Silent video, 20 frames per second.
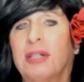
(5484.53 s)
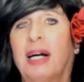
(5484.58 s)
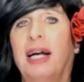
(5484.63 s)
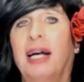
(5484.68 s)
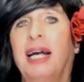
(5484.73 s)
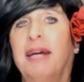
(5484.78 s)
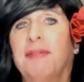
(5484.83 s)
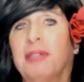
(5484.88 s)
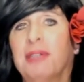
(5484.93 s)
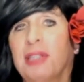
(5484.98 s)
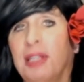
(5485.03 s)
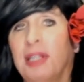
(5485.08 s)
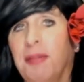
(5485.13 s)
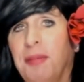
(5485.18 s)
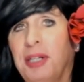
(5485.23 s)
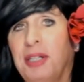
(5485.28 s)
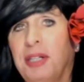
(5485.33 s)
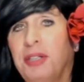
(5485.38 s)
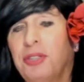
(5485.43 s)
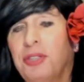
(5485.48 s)
I have a
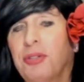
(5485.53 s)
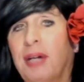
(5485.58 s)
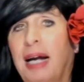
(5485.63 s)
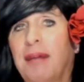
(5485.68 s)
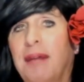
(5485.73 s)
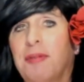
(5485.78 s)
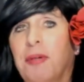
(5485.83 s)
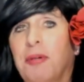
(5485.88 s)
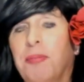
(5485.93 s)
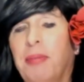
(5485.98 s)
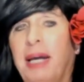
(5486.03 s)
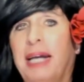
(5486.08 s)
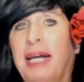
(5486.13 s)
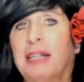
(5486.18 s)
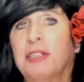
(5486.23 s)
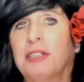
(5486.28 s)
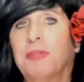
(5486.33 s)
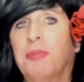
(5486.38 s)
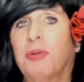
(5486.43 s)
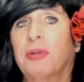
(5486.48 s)
limited travel
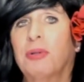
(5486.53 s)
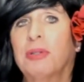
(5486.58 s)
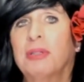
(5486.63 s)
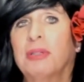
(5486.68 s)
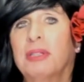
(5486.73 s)
passport,